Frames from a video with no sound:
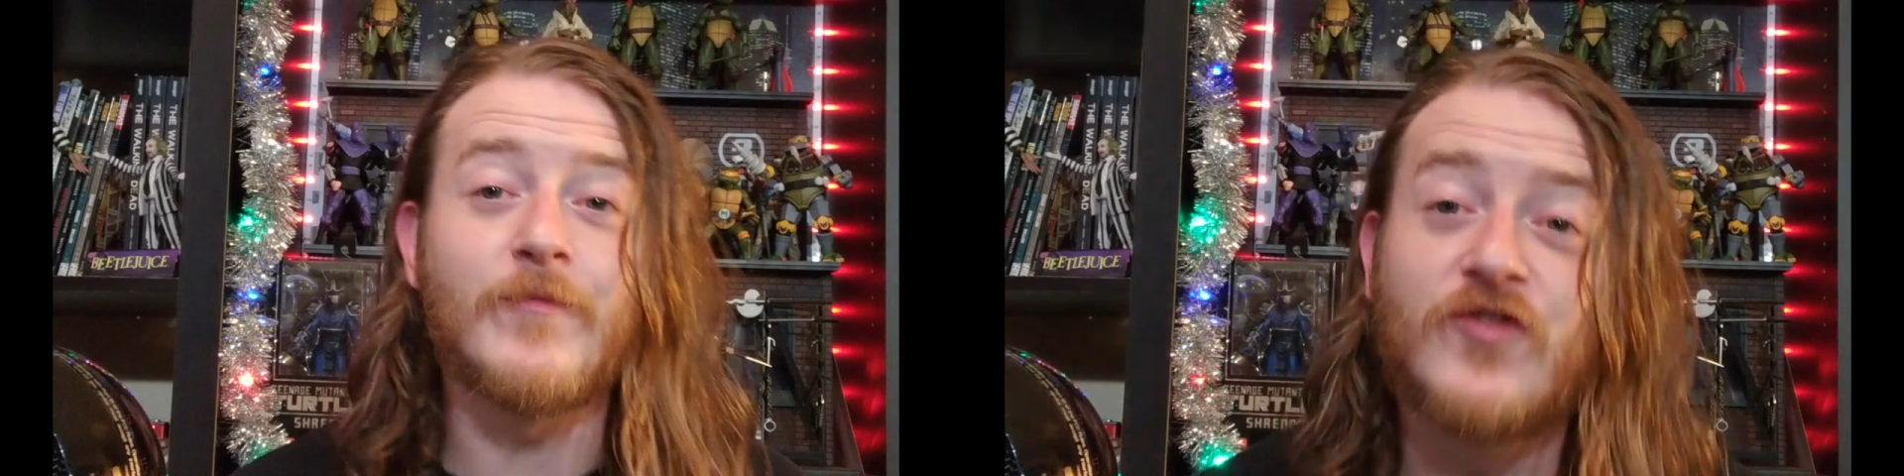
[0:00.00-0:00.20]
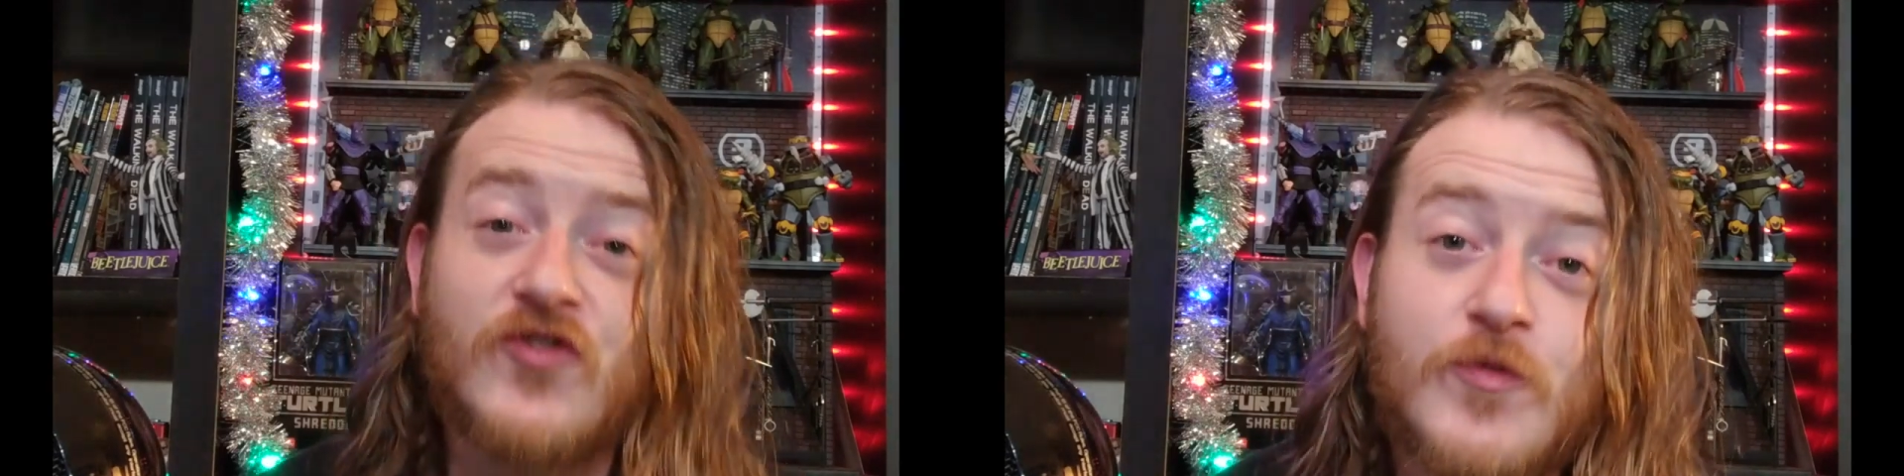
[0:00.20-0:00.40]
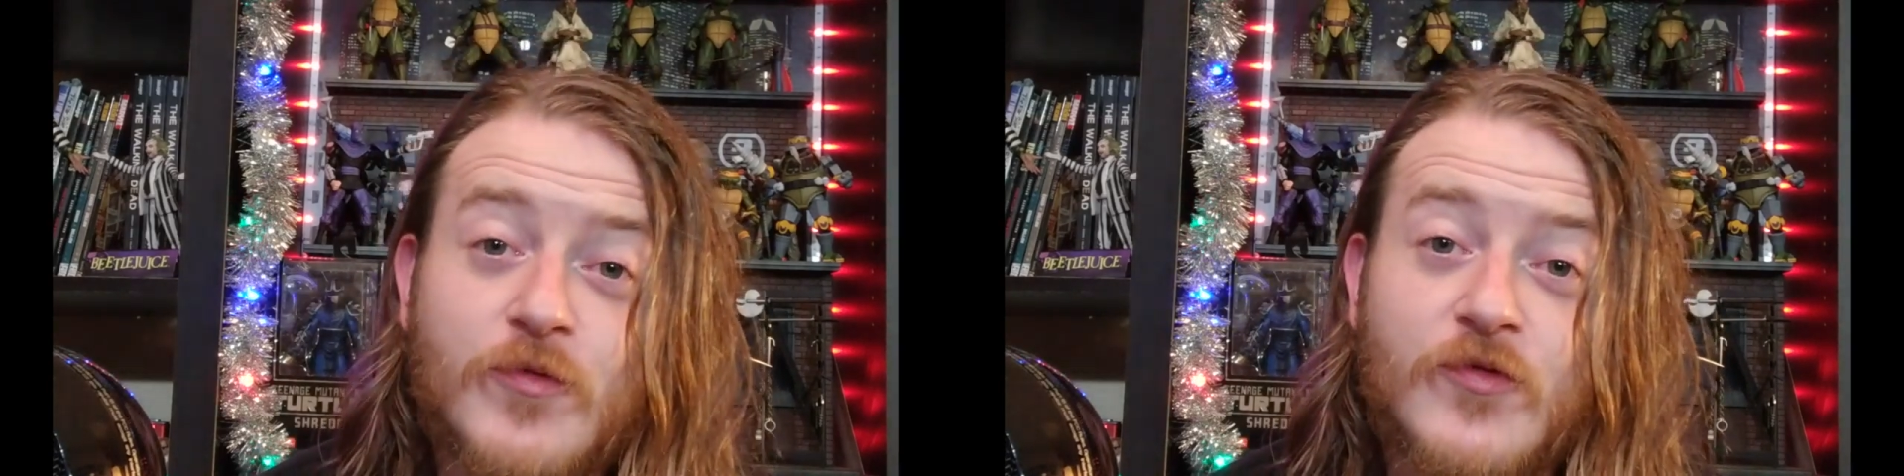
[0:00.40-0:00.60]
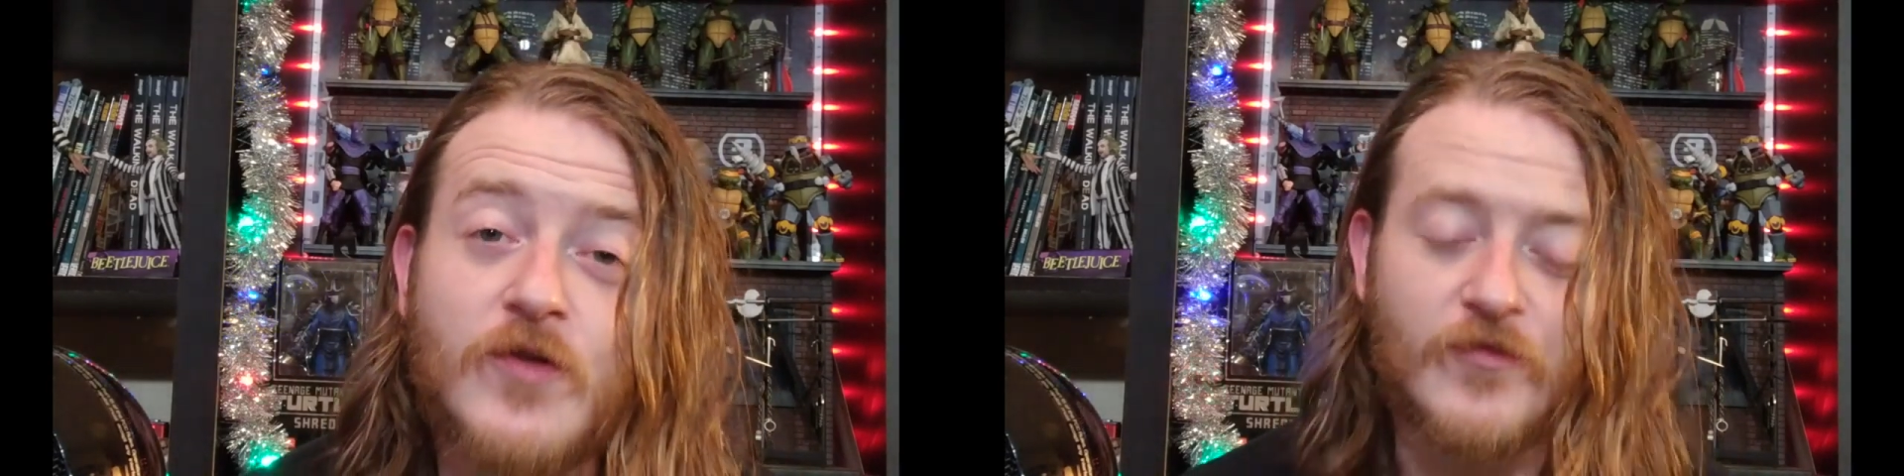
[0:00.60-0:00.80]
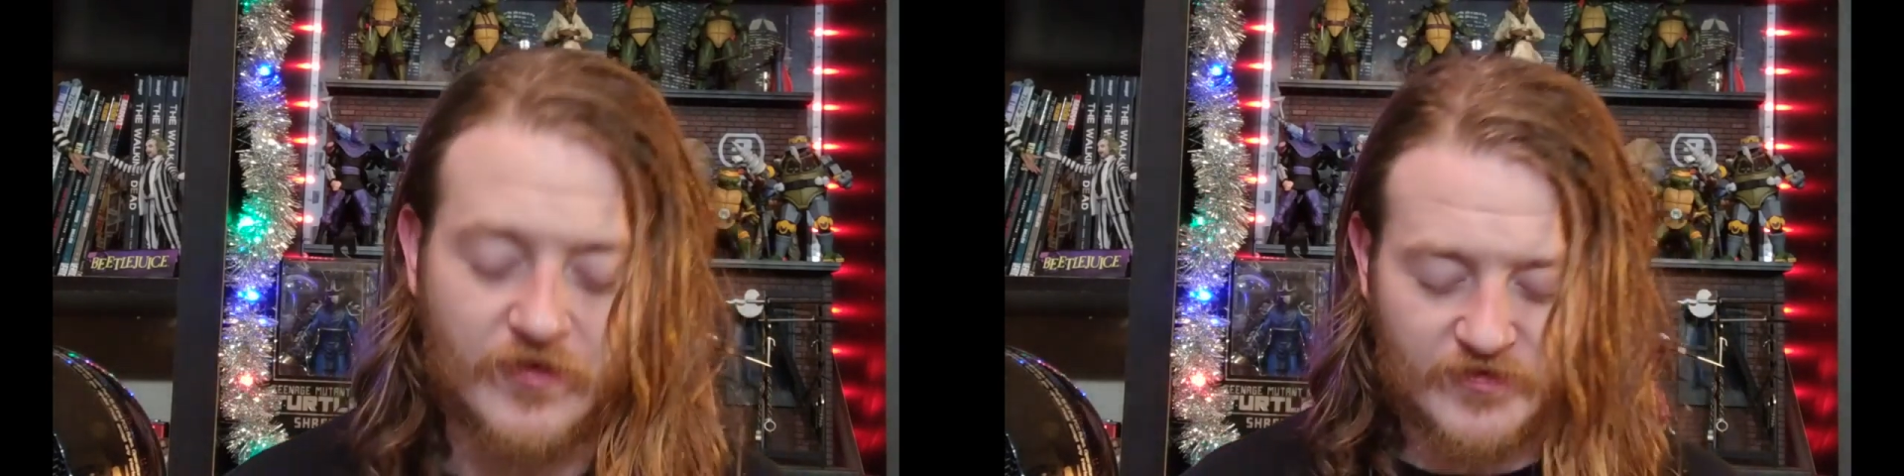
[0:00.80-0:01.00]
am super
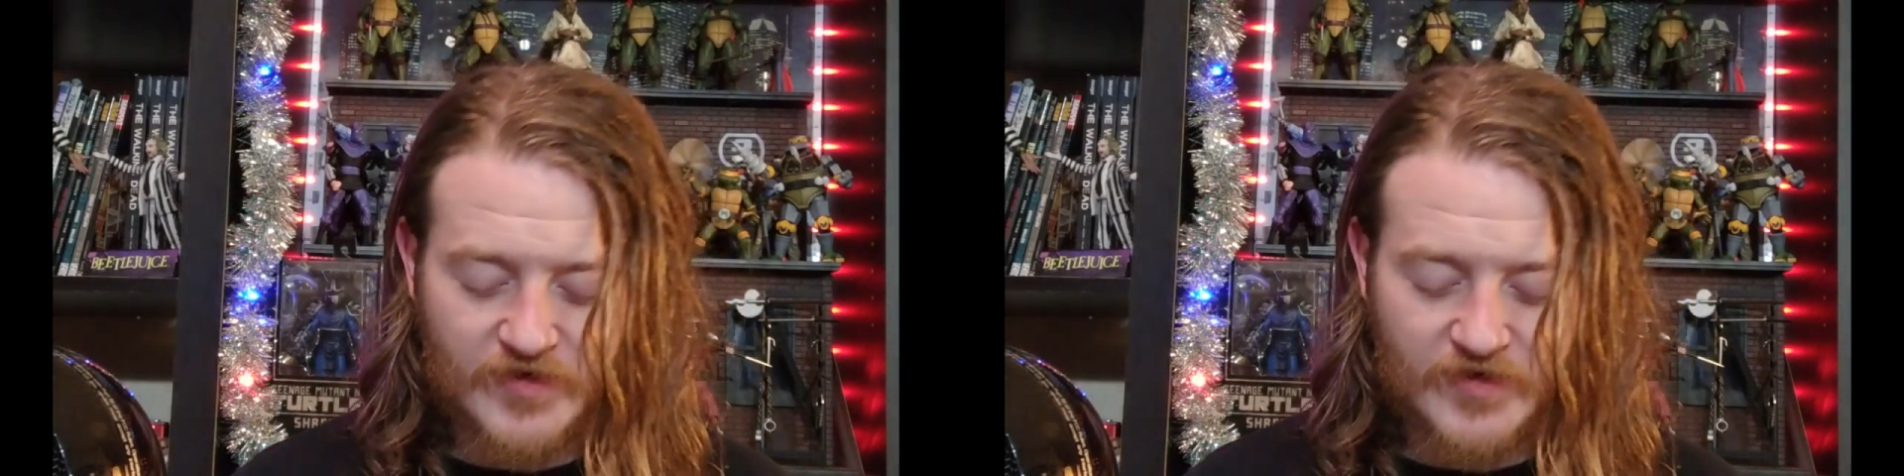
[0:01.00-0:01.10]
stoked for this.